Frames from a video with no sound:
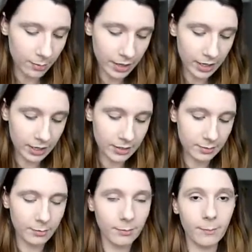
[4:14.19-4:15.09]

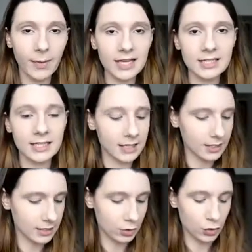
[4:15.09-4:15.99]
but my
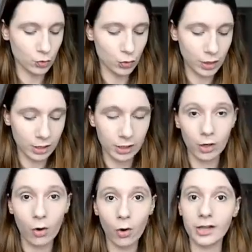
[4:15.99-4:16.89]
skin is
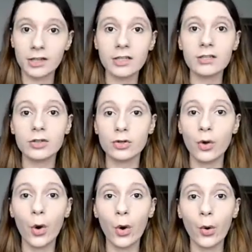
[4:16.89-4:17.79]
really oily,
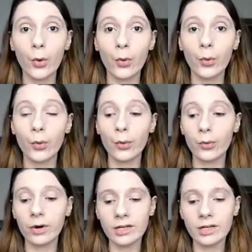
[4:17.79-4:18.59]
so